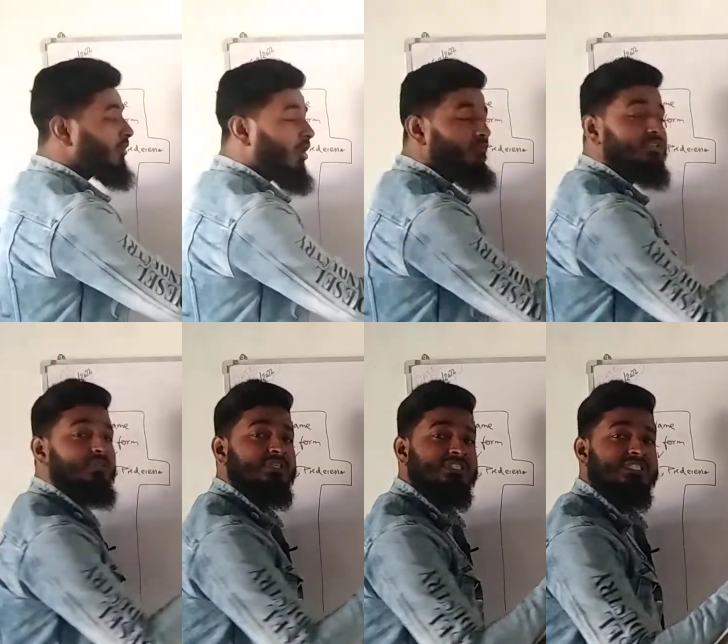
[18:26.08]

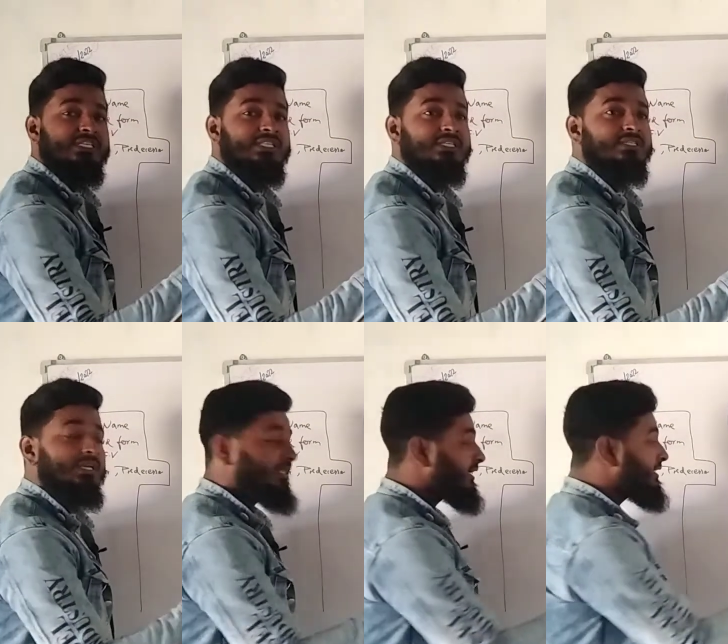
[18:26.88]
obviously see this,
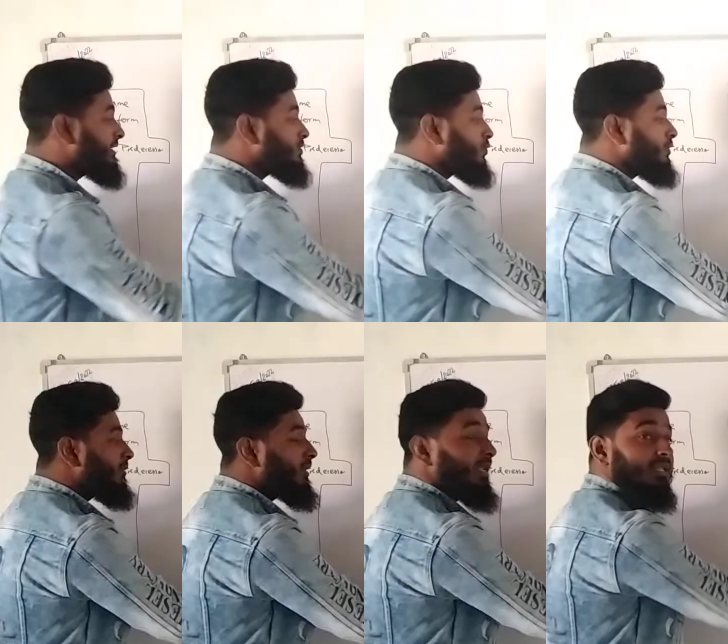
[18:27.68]
that there is two
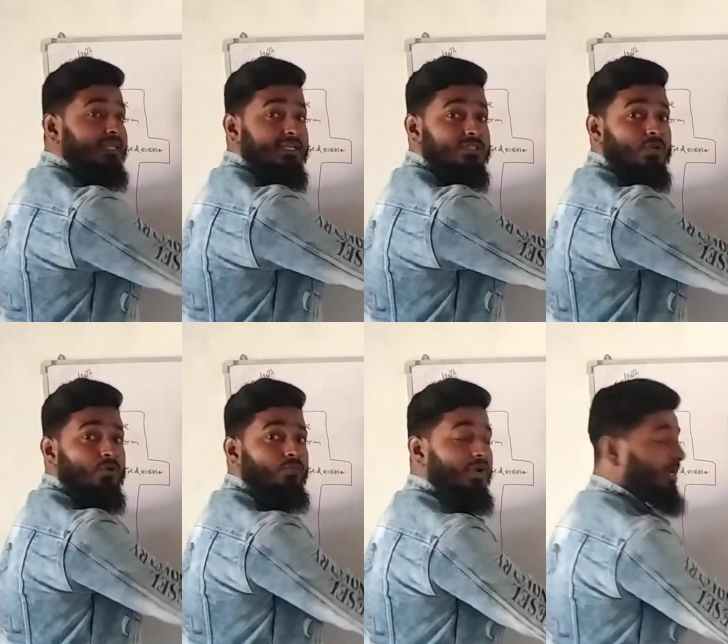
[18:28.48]
number and there is
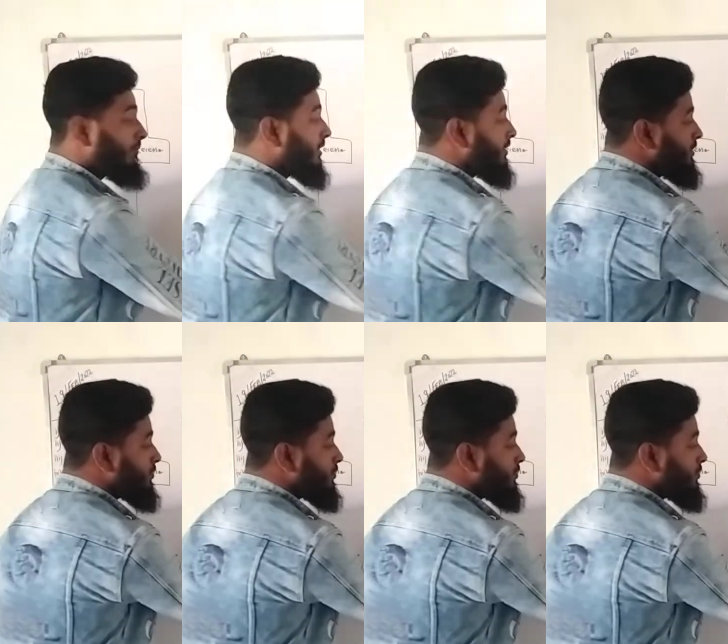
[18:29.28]
one number.